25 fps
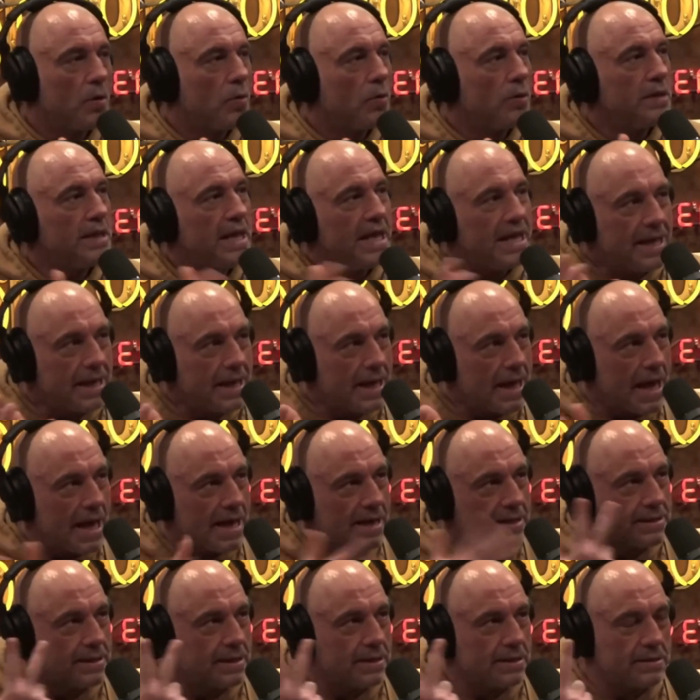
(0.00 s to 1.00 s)
when they get
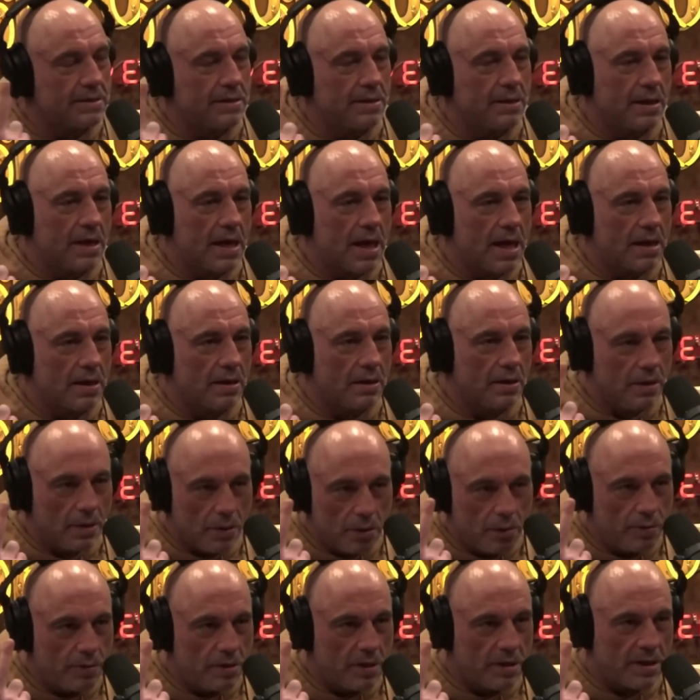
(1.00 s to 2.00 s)
access to the kind of
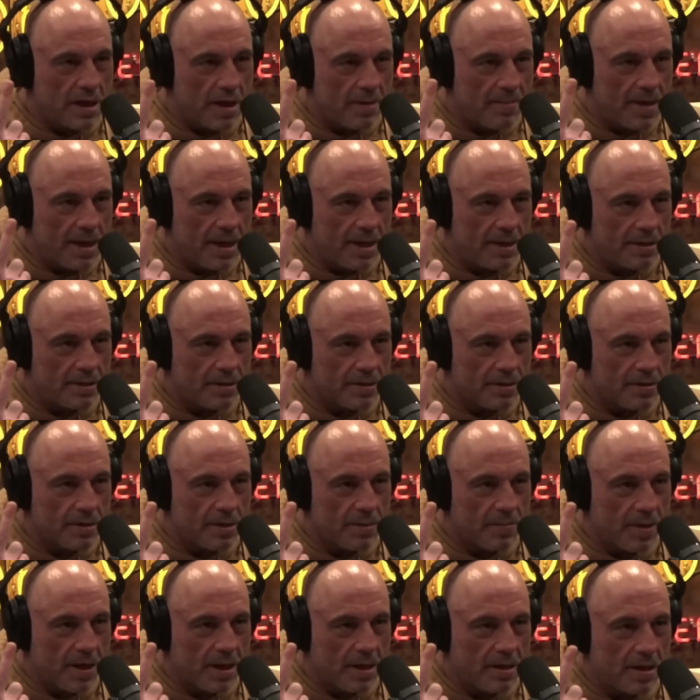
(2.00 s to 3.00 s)
loot that they made during
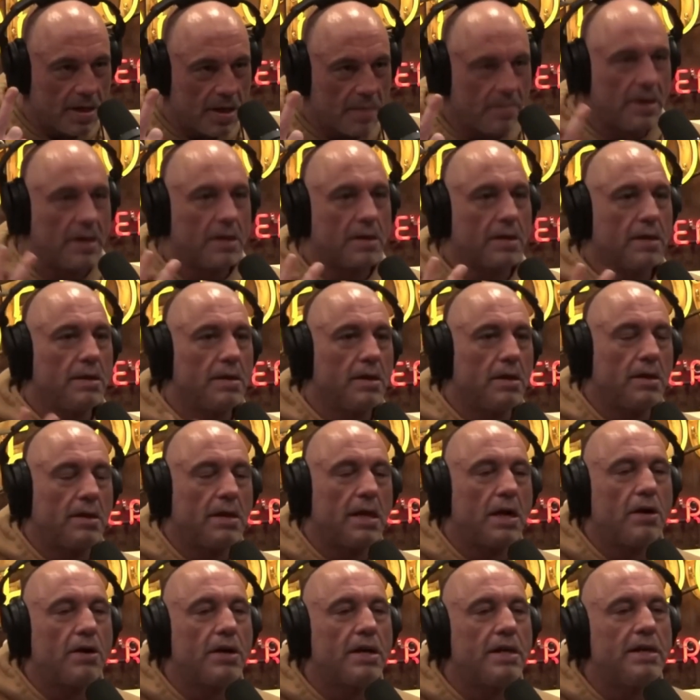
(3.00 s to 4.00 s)
the pandemic, yeah.
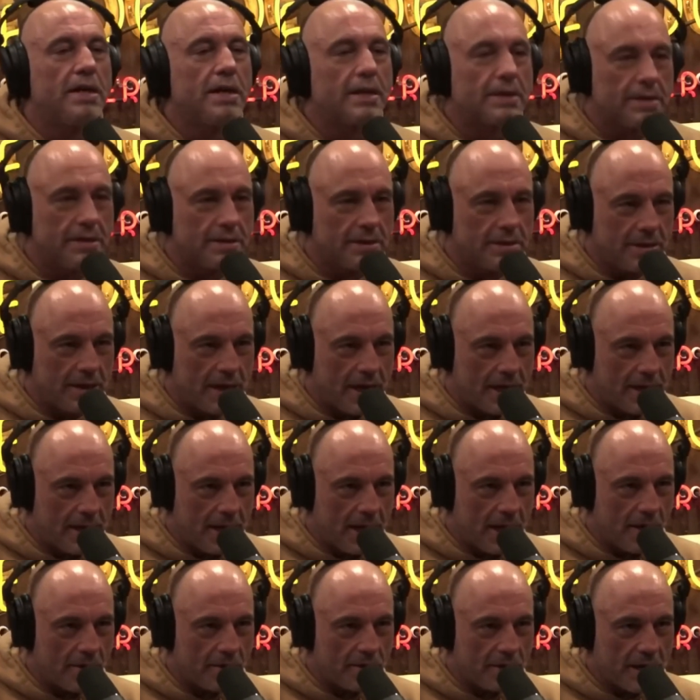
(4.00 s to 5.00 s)
they're addicted to that
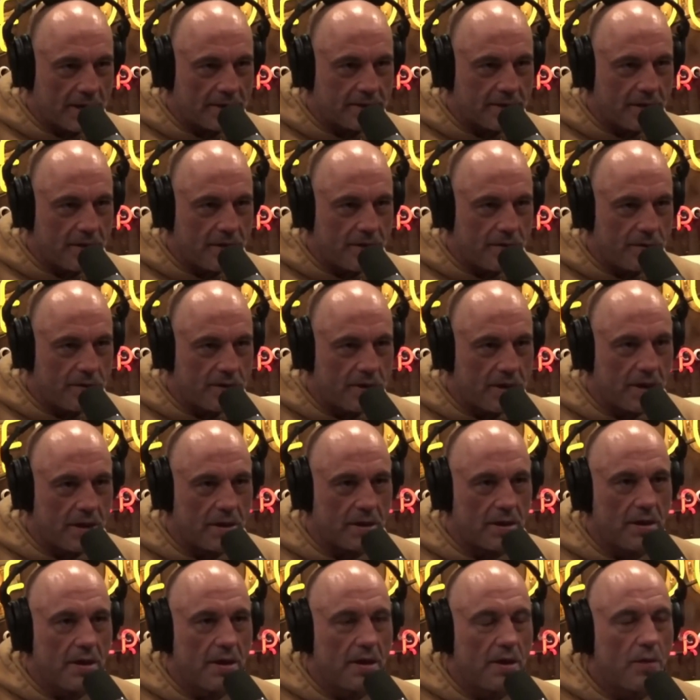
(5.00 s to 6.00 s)
now. That's mm-hmm. the new
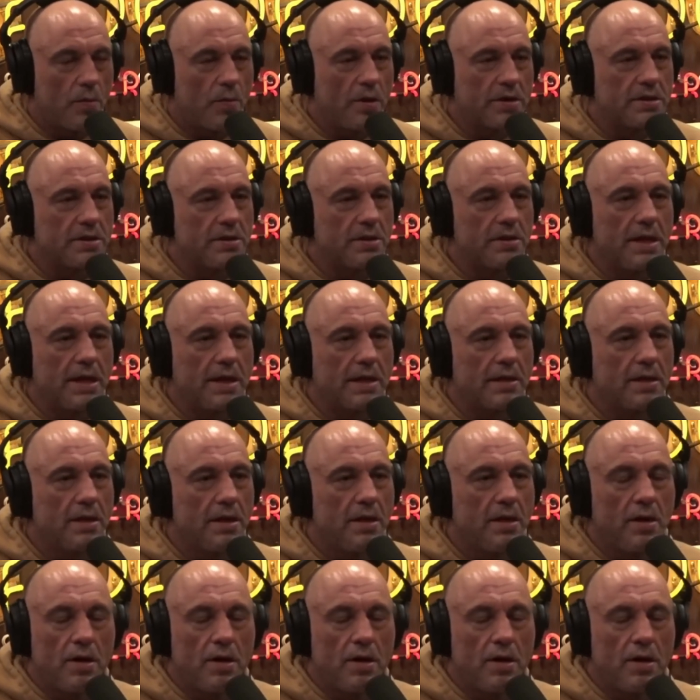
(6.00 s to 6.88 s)
thing. Wasn't there like...